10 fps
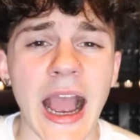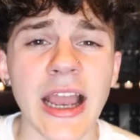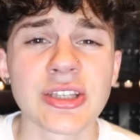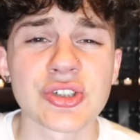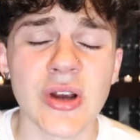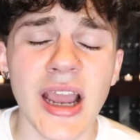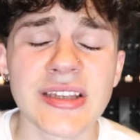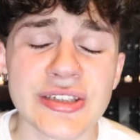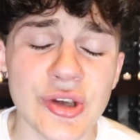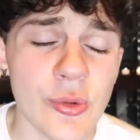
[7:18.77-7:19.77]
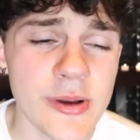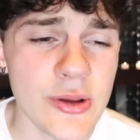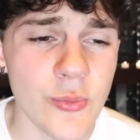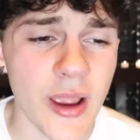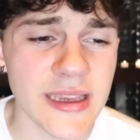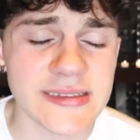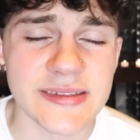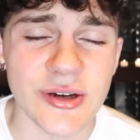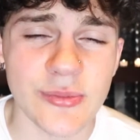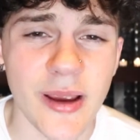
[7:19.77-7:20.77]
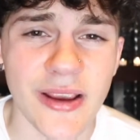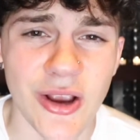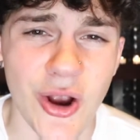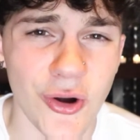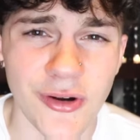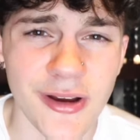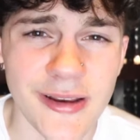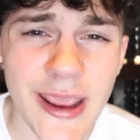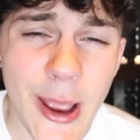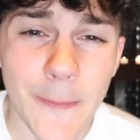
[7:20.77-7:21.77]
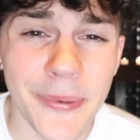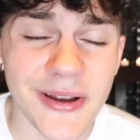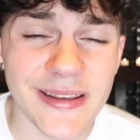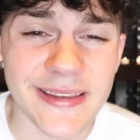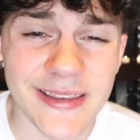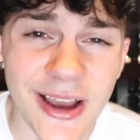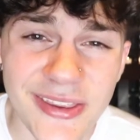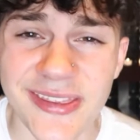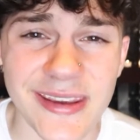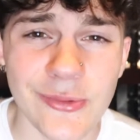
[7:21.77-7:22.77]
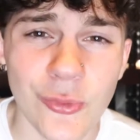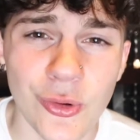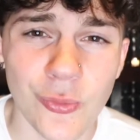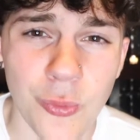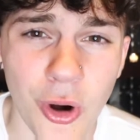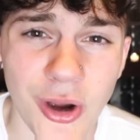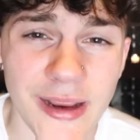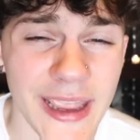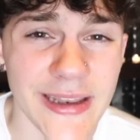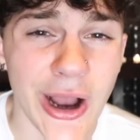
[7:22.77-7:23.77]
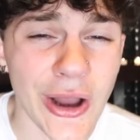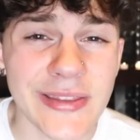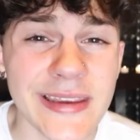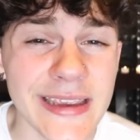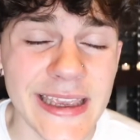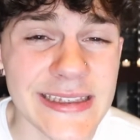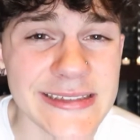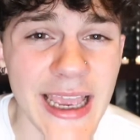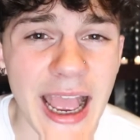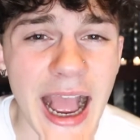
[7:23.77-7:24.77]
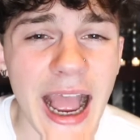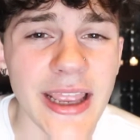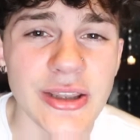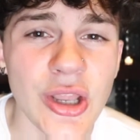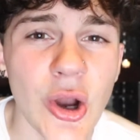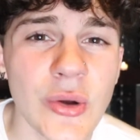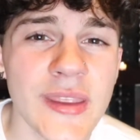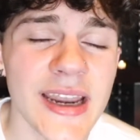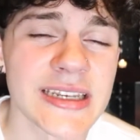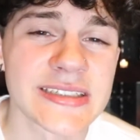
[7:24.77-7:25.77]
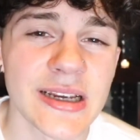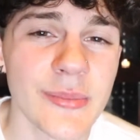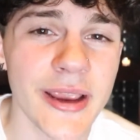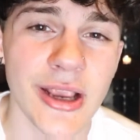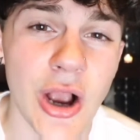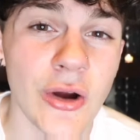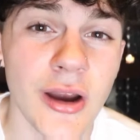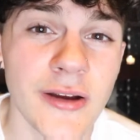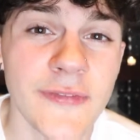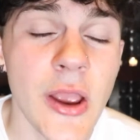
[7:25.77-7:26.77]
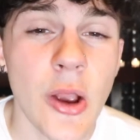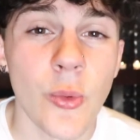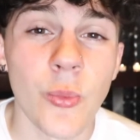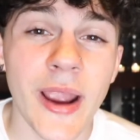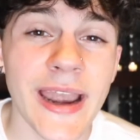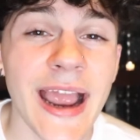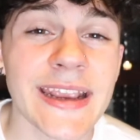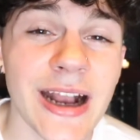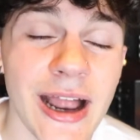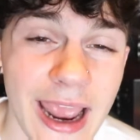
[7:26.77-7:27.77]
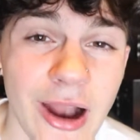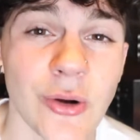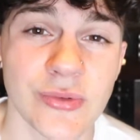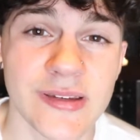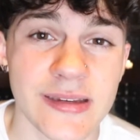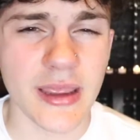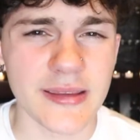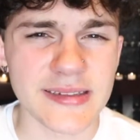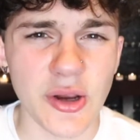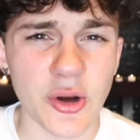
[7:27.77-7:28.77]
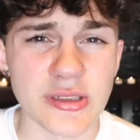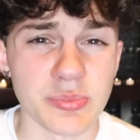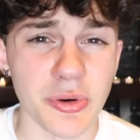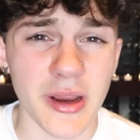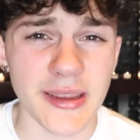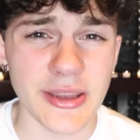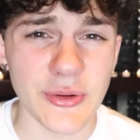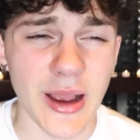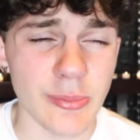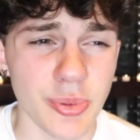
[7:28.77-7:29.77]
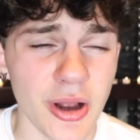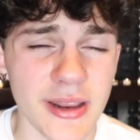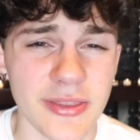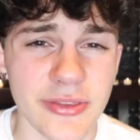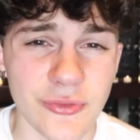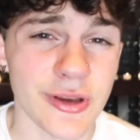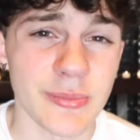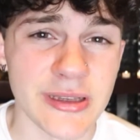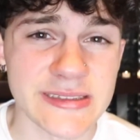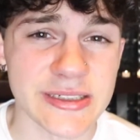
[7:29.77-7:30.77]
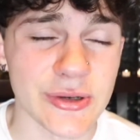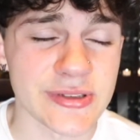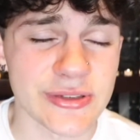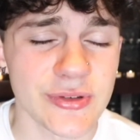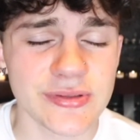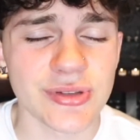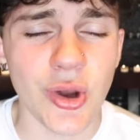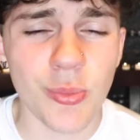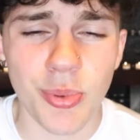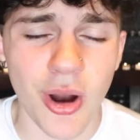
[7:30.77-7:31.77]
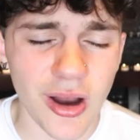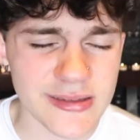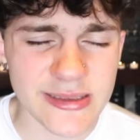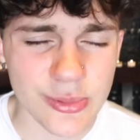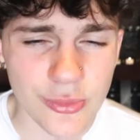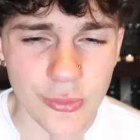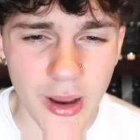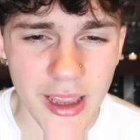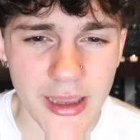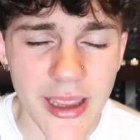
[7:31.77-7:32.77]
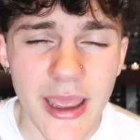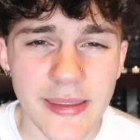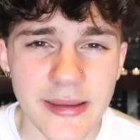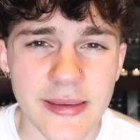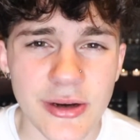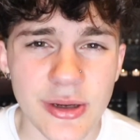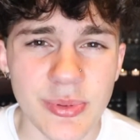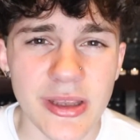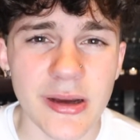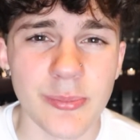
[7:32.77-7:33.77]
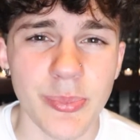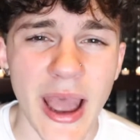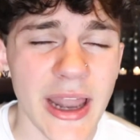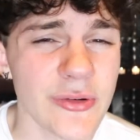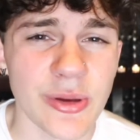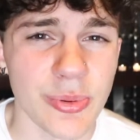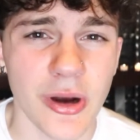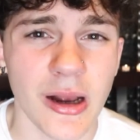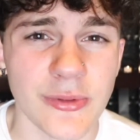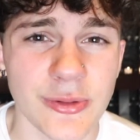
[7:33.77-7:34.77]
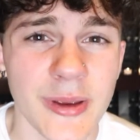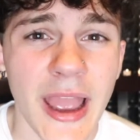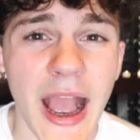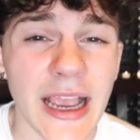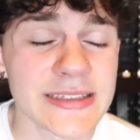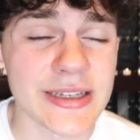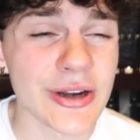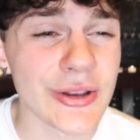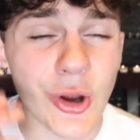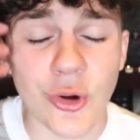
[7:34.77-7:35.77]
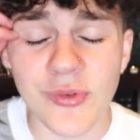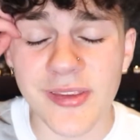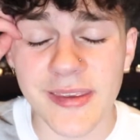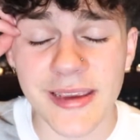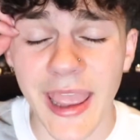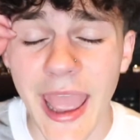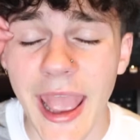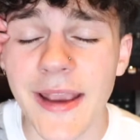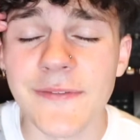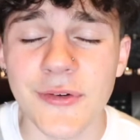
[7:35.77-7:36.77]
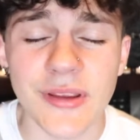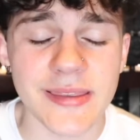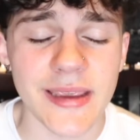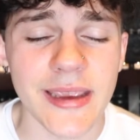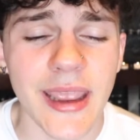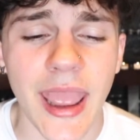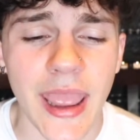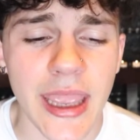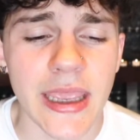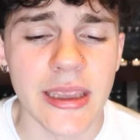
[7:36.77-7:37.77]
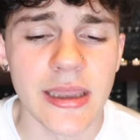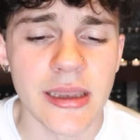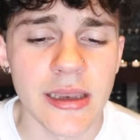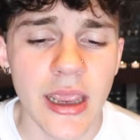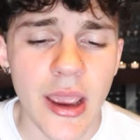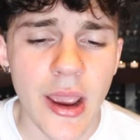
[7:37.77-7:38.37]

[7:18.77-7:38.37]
I tried so many ways to turn my car on, but nothing would work. And the odd thing is, I know that I shut my car off when I got out. And this car is brand new. I bought it 3 months ago, so there's no possible way that there could be a battery problem. I started to overthink everything and